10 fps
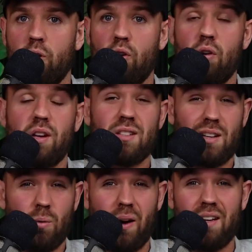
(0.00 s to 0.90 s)
were doing. It's
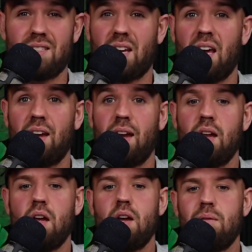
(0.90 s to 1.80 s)
quite scary,
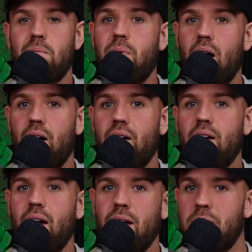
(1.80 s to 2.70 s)
but
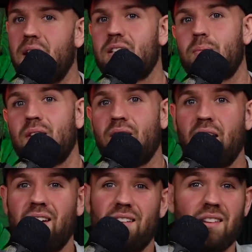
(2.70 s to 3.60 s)
it makes me
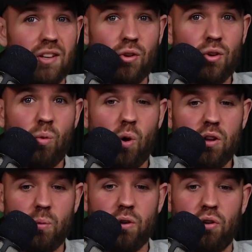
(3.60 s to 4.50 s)
think they do know what
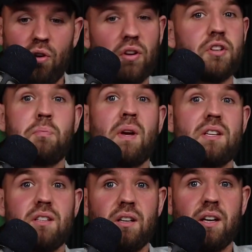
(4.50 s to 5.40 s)
they were doing, because
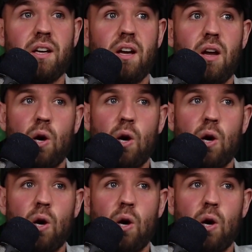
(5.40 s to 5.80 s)
basically,